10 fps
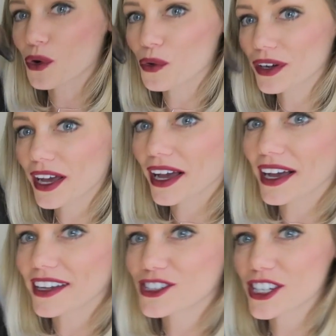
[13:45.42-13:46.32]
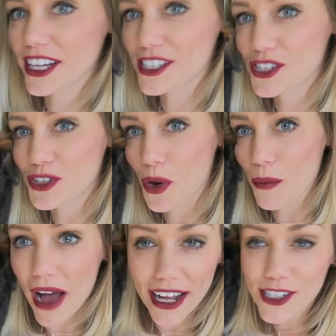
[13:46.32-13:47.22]
Kona, she gets
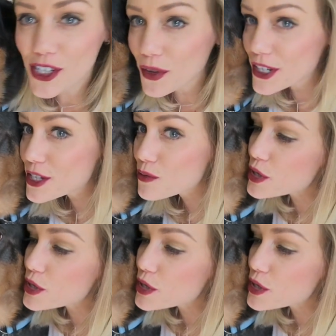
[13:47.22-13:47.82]
so mad. So this is